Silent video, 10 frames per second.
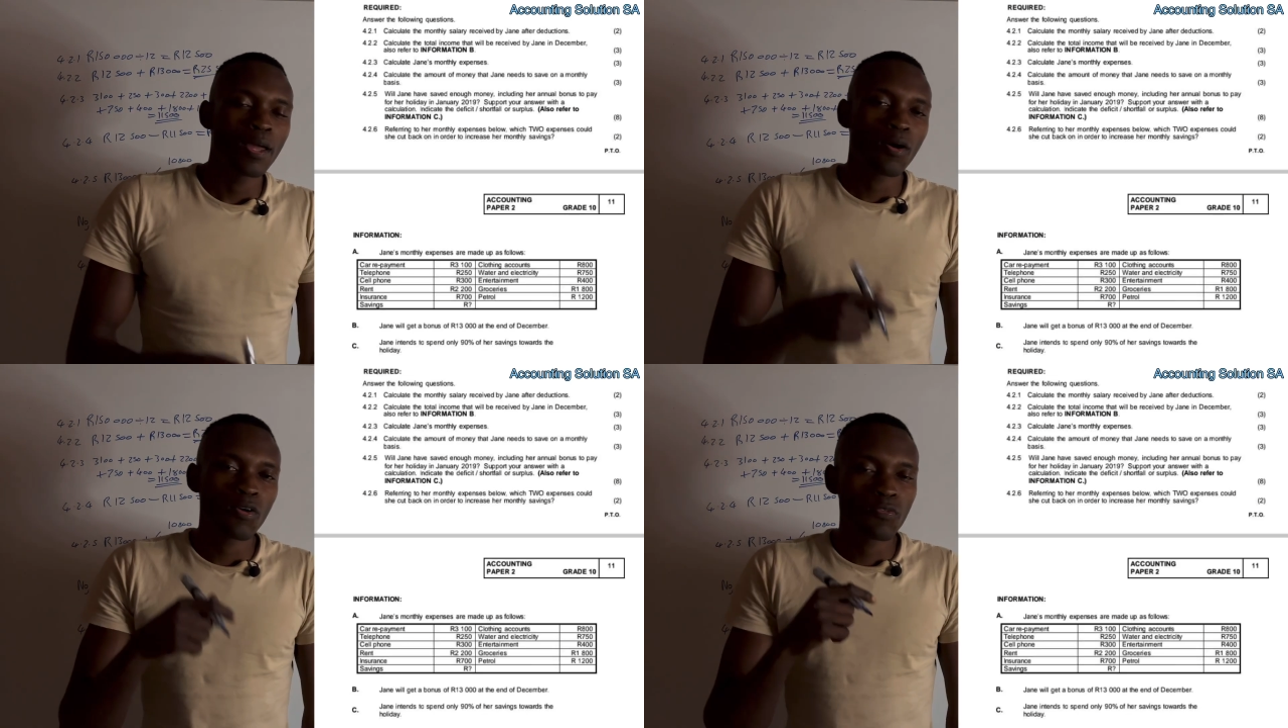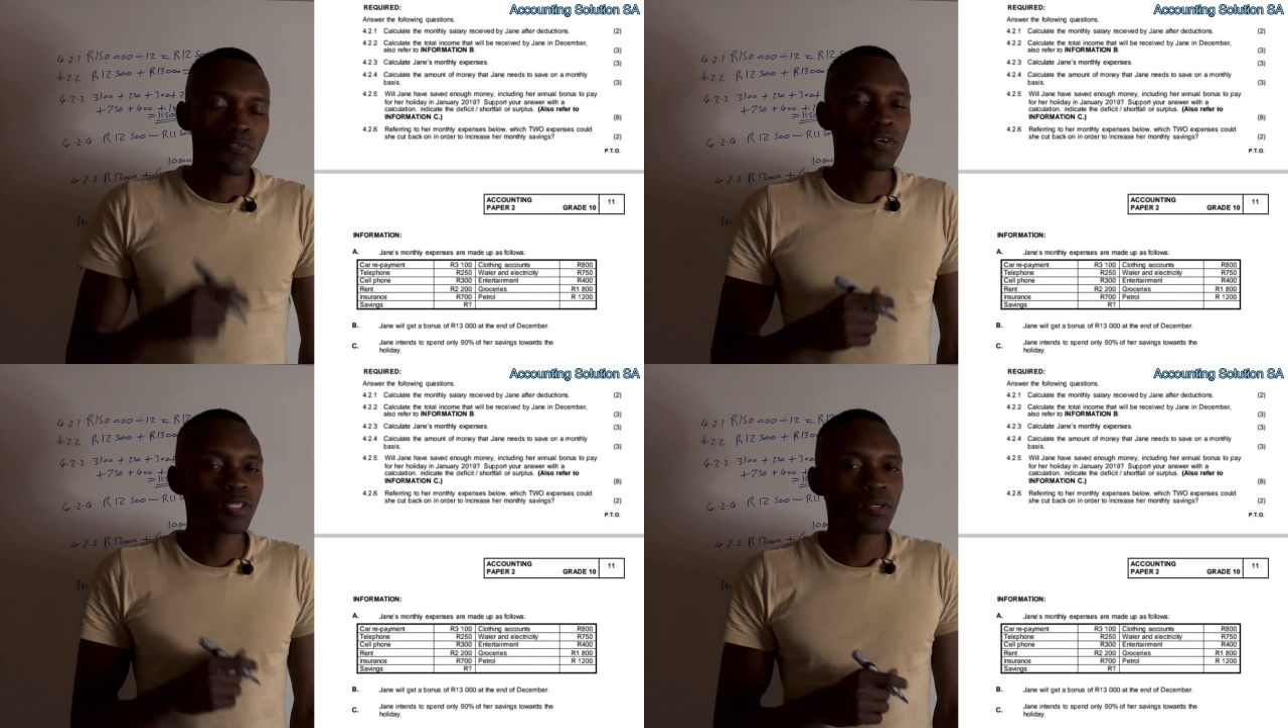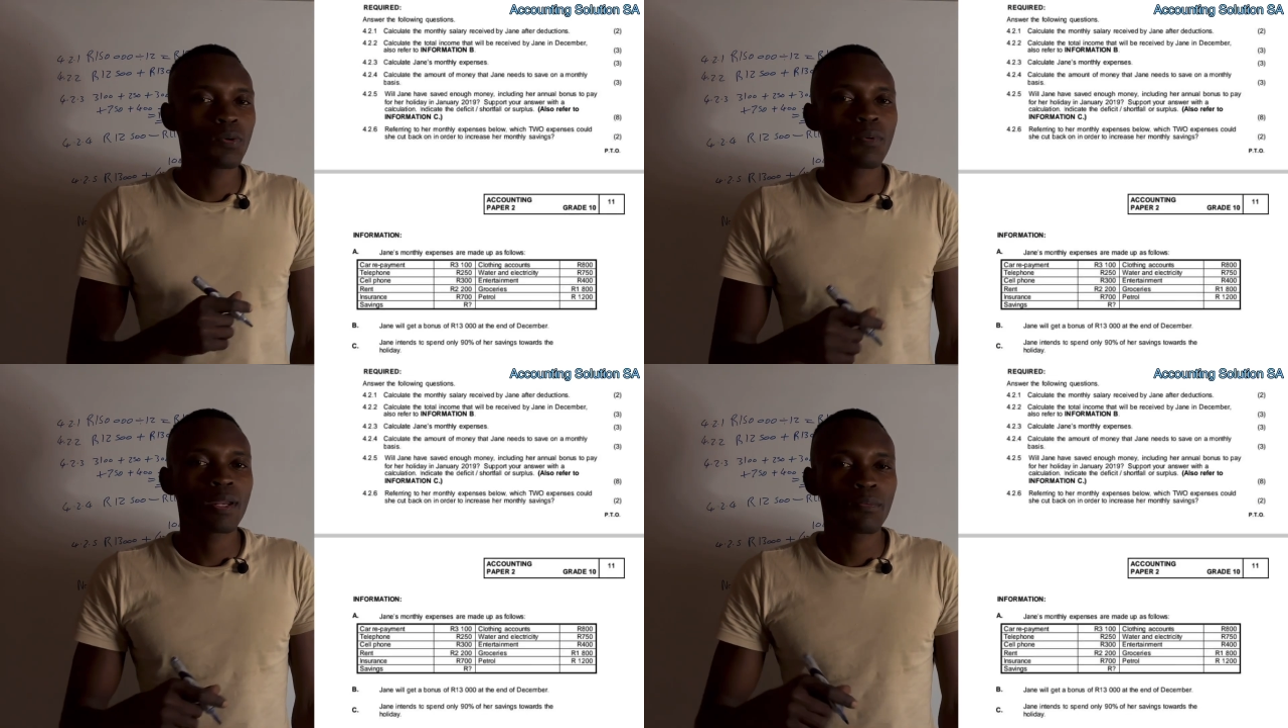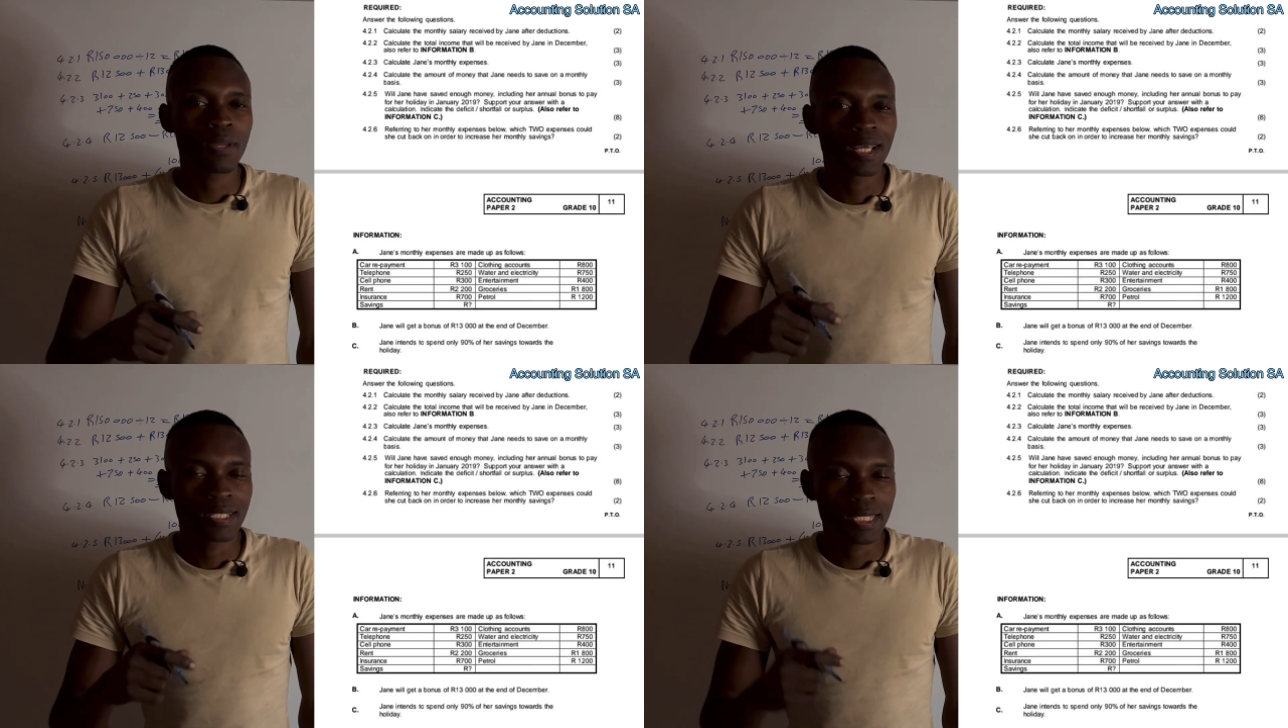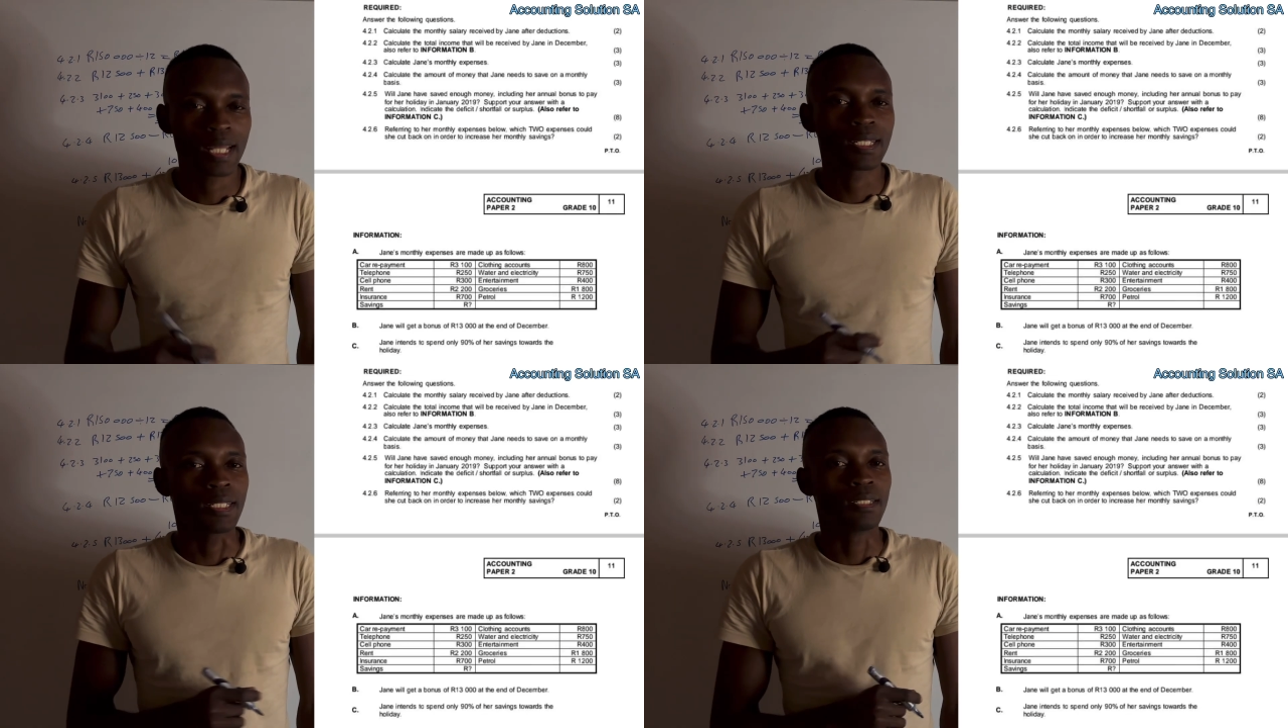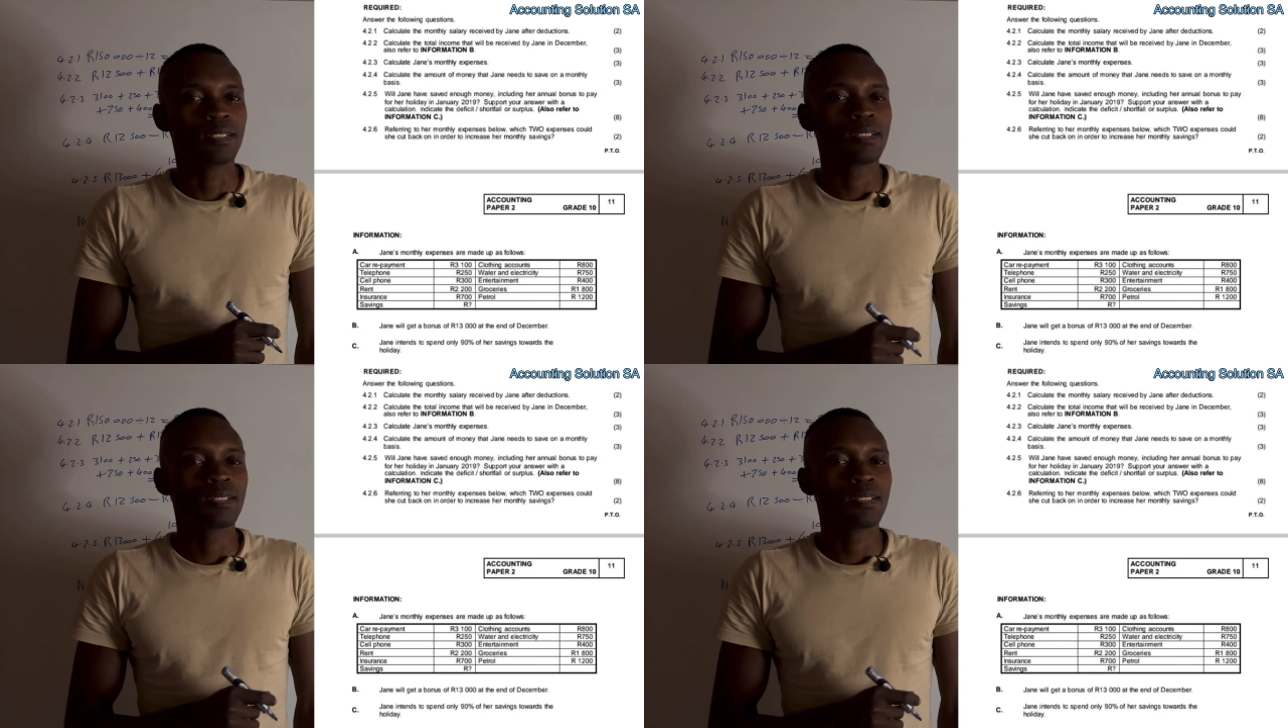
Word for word: on 4 January we are starting.